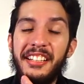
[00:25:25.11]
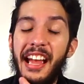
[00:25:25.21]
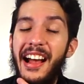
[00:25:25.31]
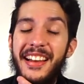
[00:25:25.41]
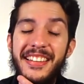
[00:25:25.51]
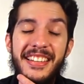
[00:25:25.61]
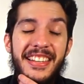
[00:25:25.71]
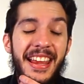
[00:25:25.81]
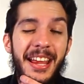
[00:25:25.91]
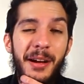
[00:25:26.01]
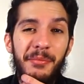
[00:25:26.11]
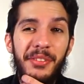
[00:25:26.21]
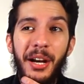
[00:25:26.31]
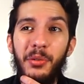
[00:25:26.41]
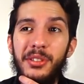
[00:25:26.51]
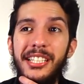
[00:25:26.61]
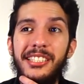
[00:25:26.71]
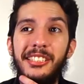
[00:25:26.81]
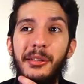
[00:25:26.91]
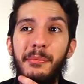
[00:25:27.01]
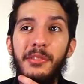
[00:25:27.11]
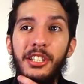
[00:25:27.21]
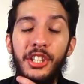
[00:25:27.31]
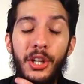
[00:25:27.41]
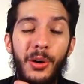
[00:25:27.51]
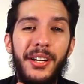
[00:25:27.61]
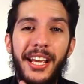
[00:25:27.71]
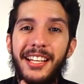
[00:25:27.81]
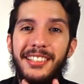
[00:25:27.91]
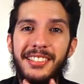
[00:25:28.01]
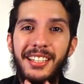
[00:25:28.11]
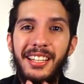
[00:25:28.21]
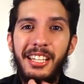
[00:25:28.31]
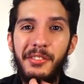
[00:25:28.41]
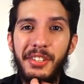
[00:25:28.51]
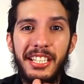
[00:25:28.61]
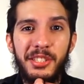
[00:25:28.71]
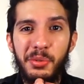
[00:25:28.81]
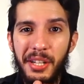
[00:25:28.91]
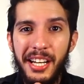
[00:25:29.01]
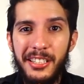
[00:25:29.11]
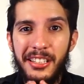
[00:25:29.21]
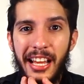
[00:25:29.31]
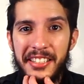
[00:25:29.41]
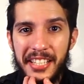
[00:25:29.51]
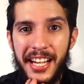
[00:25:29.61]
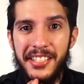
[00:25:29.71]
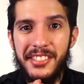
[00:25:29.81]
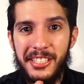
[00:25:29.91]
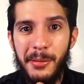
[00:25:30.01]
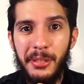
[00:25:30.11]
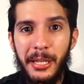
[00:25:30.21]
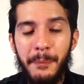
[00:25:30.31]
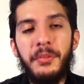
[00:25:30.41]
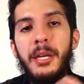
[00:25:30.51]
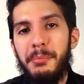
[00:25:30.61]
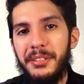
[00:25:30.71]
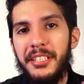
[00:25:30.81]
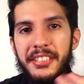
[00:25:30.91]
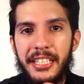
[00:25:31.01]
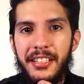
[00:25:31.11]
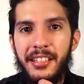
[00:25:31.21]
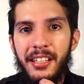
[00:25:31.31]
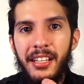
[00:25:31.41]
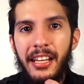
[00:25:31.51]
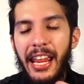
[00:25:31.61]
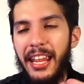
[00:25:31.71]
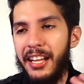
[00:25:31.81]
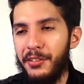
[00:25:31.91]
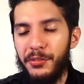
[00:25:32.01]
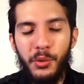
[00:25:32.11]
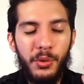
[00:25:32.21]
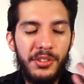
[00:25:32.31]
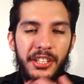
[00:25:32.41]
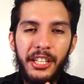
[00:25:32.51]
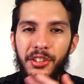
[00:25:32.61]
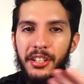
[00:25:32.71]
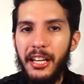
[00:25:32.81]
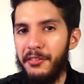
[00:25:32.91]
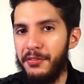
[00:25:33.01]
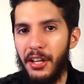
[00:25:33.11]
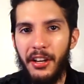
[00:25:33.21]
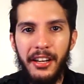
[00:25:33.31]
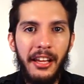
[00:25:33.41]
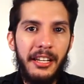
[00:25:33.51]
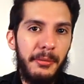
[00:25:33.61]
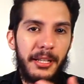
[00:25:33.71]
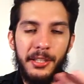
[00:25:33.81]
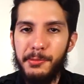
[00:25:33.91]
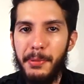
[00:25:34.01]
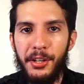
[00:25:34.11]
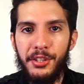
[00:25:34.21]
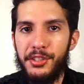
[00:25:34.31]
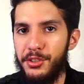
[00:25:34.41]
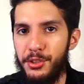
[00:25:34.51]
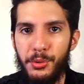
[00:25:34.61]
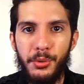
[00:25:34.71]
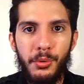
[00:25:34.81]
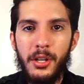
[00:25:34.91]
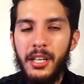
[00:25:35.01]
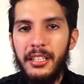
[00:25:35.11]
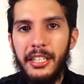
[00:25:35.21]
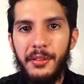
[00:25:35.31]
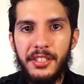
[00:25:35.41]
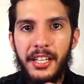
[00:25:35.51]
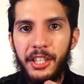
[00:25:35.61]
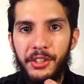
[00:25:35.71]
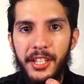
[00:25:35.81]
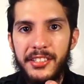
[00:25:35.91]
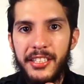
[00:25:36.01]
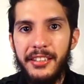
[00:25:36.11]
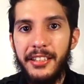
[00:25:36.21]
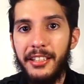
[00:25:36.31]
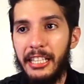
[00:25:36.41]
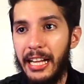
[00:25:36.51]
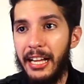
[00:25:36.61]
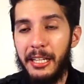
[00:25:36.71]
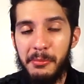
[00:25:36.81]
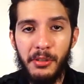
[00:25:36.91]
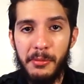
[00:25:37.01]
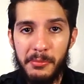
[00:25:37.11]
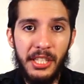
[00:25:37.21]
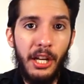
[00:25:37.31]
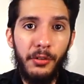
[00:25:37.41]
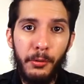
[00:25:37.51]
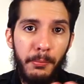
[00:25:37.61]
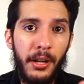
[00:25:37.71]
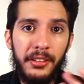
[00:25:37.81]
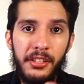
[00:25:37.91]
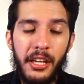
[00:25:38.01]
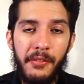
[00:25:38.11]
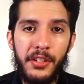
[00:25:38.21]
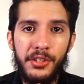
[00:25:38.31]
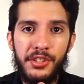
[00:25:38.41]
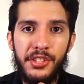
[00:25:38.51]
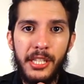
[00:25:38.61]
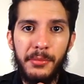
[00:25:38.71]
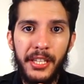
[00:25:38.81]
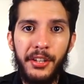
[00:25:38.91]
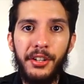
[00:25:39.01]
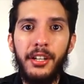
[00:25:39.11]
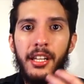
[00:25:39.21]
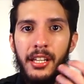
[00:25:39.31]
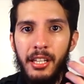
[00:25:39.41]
god damn, that would take some going ads if you guys do not attach something. But they did. And of course, they couldn't have thought anybody else better to give us an end credit scene than the guy himself who brought the Avengers team together.